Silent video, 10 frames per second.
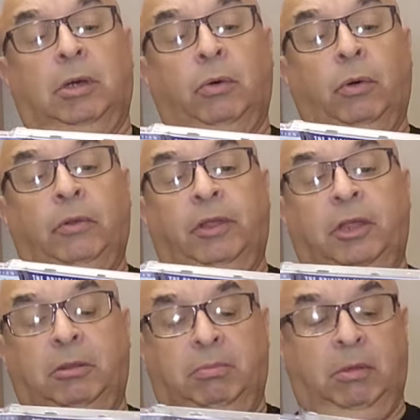according to
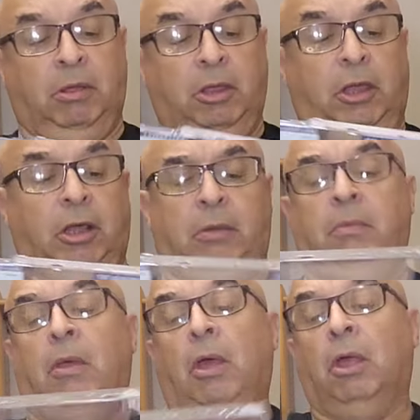this CD.
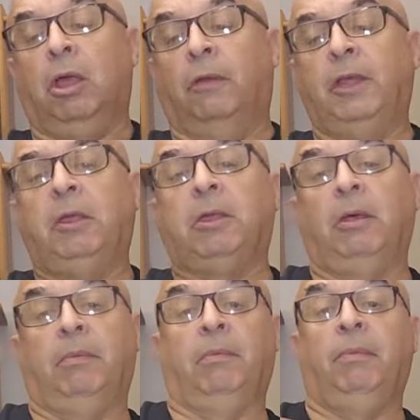So this is
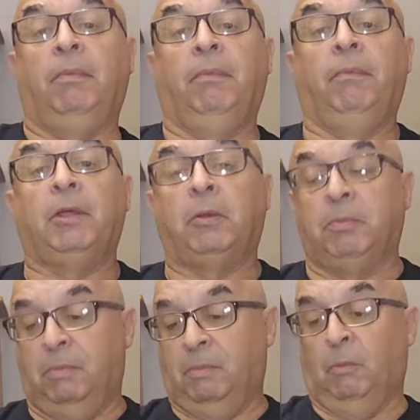
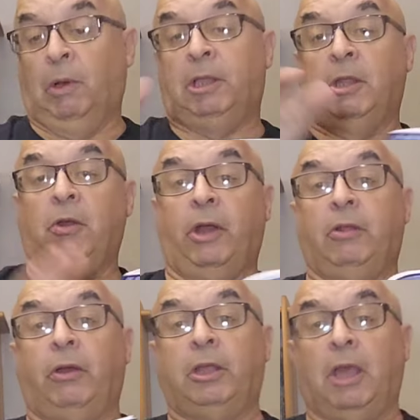released in
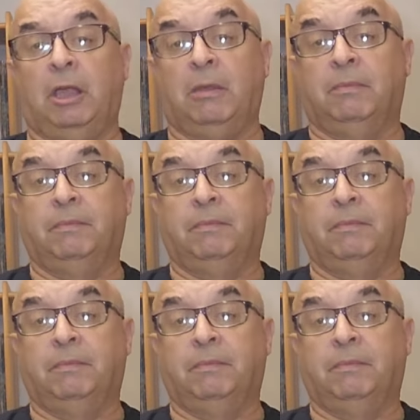1996.